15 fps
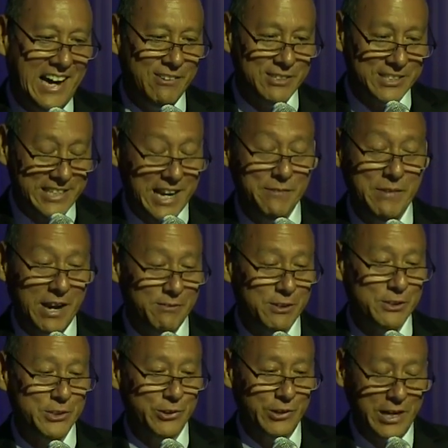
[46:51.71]
I was named
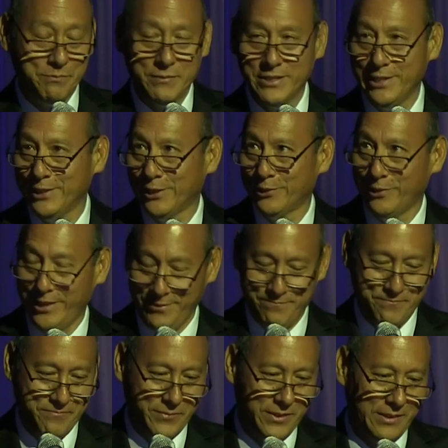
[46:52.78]
after Sir Edmund
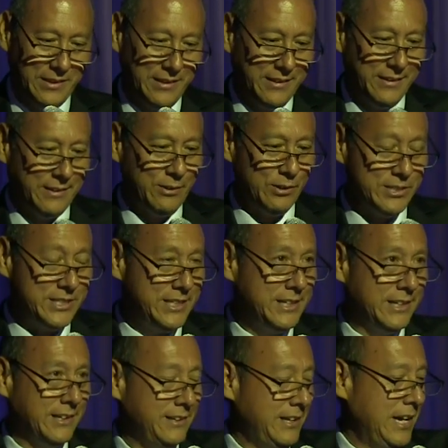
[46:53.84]
Hillary. Of course, he
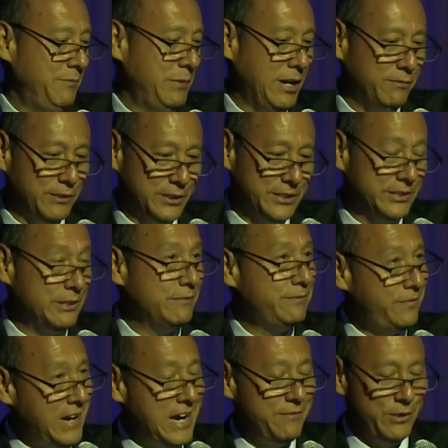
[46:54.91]
didn't climb Everest until
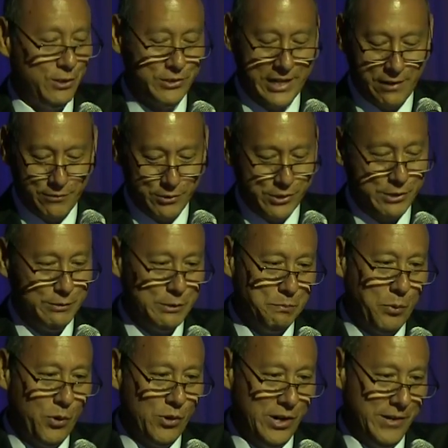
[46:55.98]
five years after she
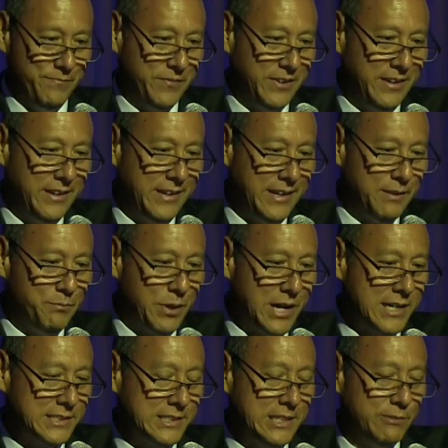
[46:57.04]
was born. In
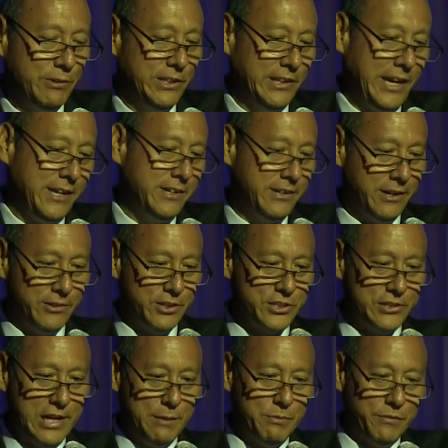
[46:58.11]
Bosnia, we landed under
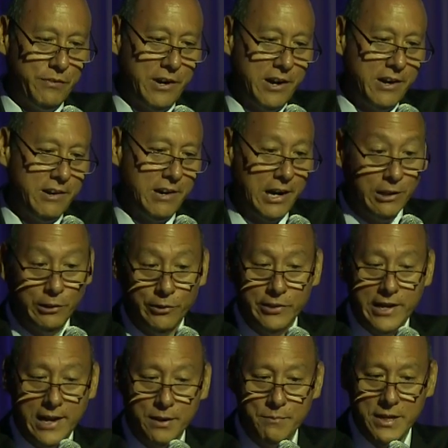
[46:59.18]
sniper fire. I
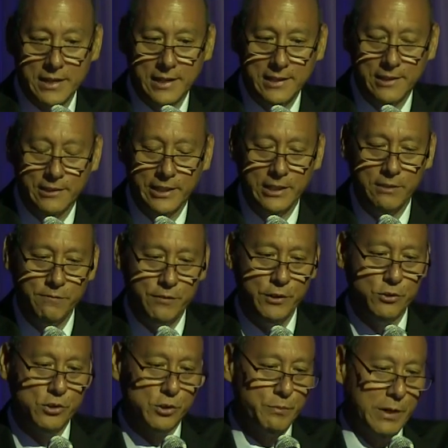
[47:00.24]
learned how to make a killing in
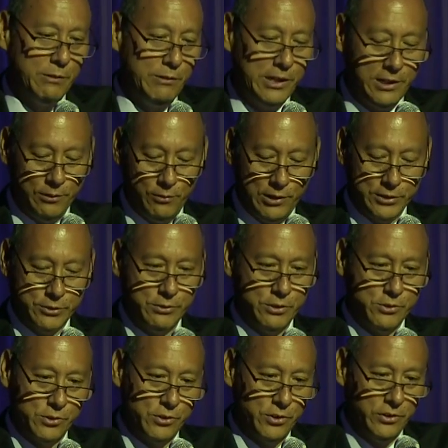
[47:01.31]
futures by reading the Wall
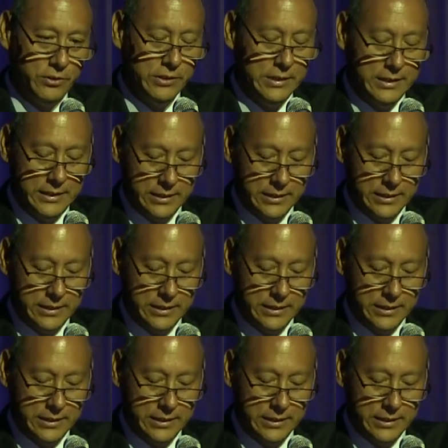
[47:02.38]
Street Journal,